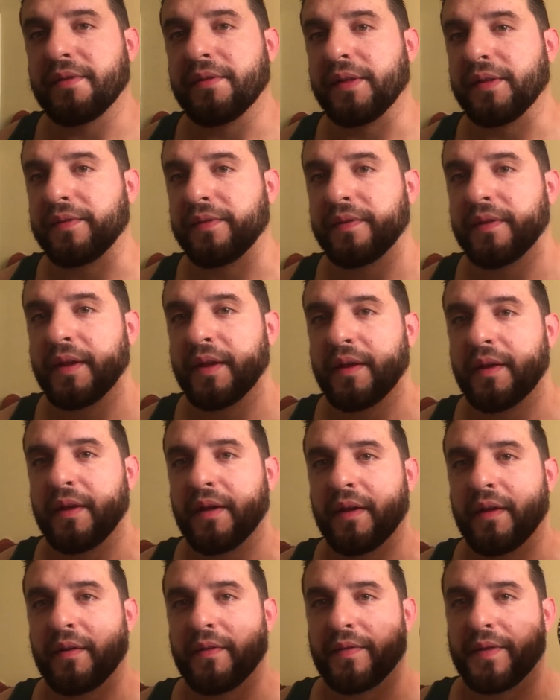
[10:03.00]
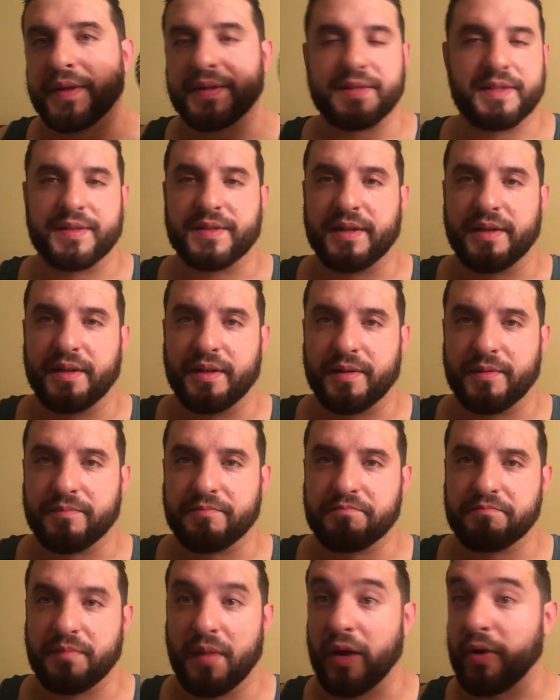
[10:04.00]
that this is a
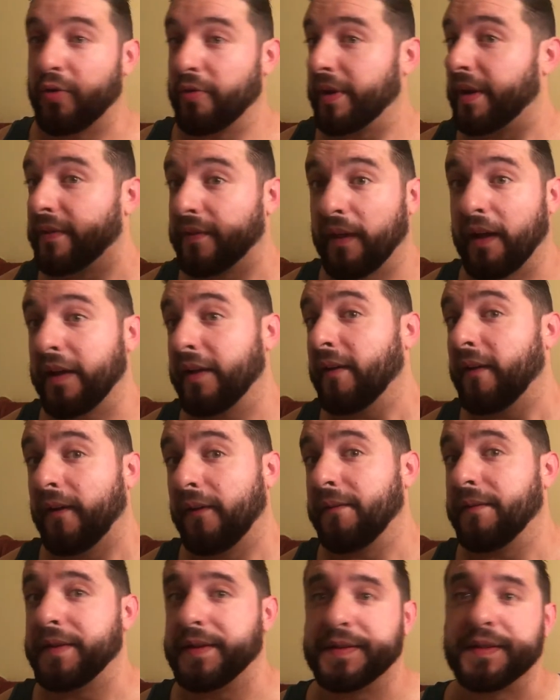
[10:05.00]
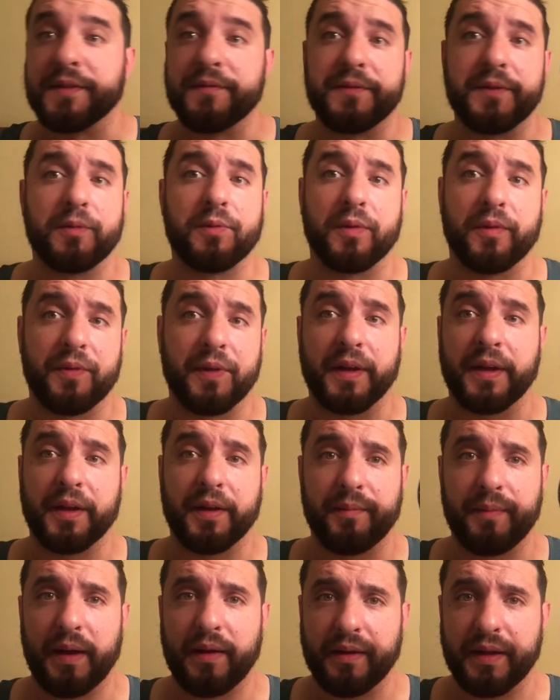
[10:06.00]
green light on this if you were thinking
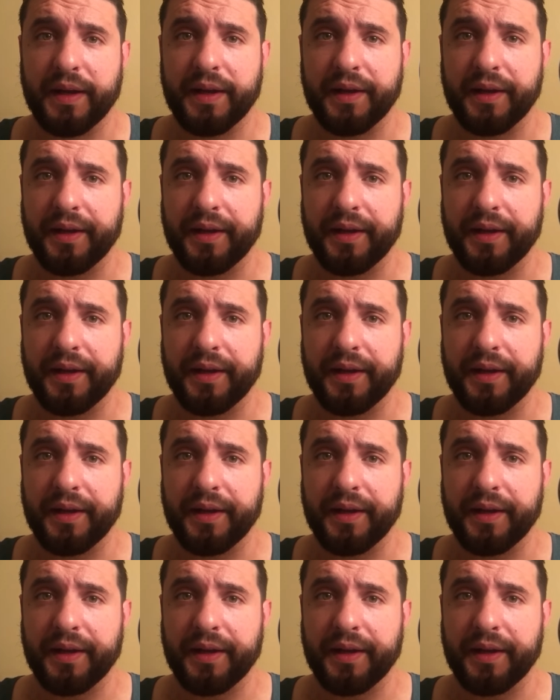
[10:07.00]
about getting